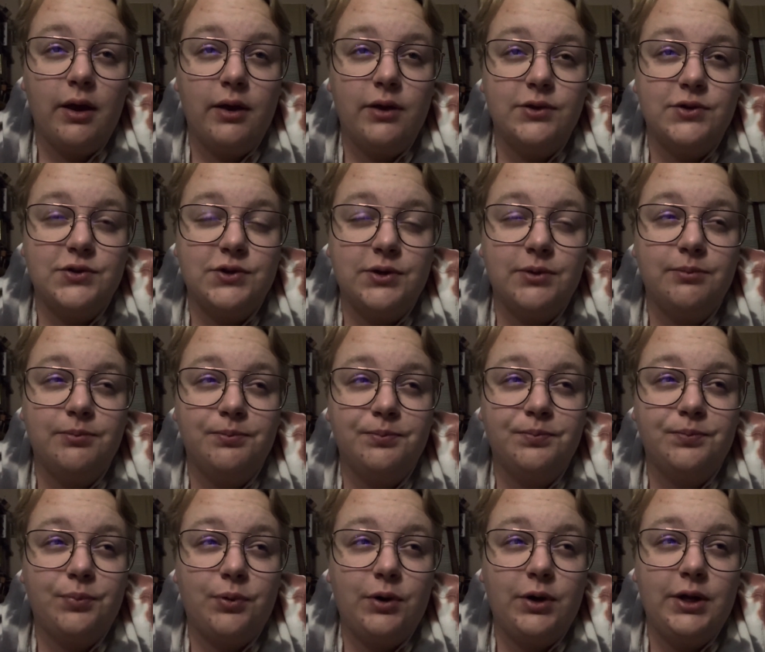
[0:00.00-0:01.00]

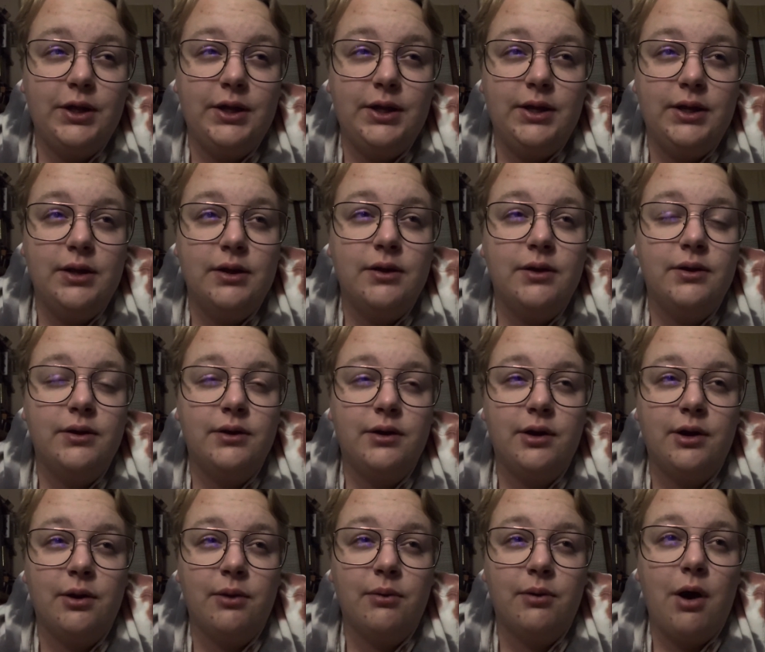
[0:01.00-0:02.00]
some pretty,
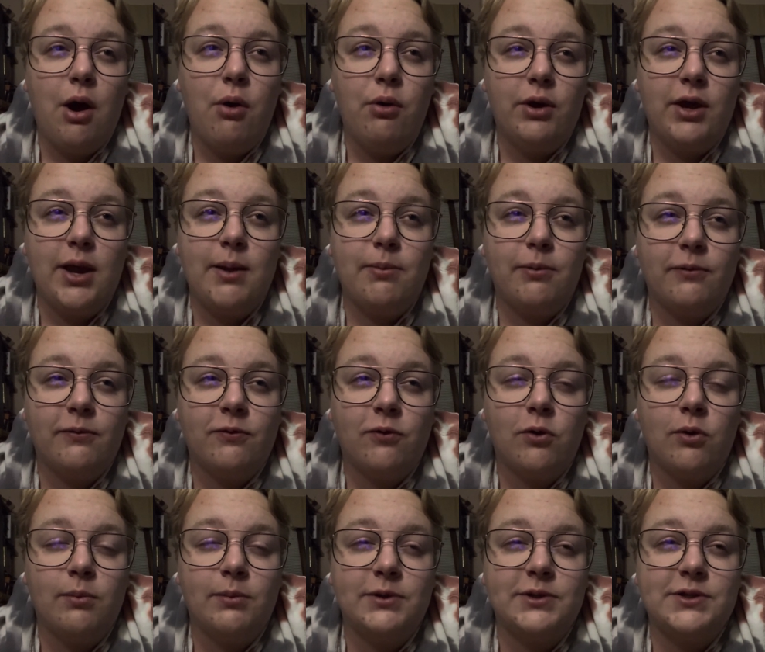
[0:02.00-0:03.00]
you know, okay
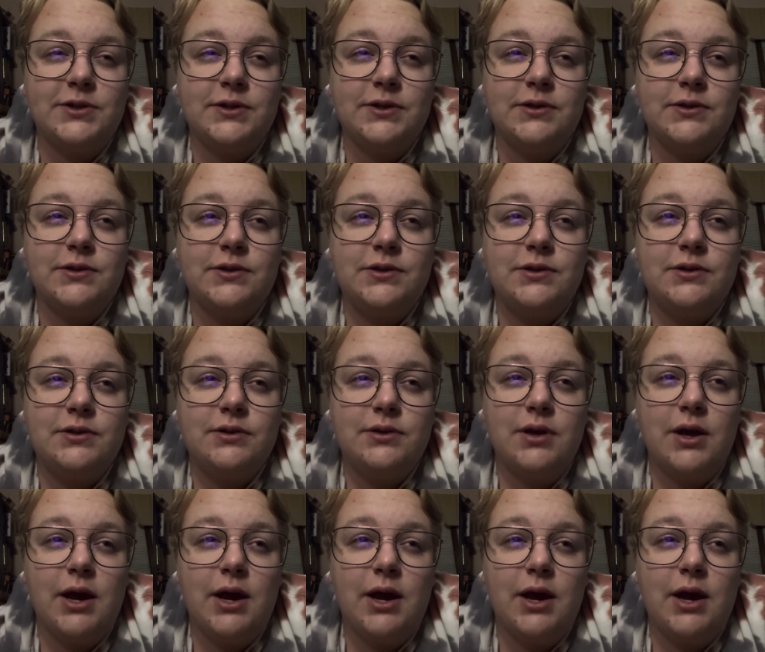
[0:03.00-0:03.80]
performances.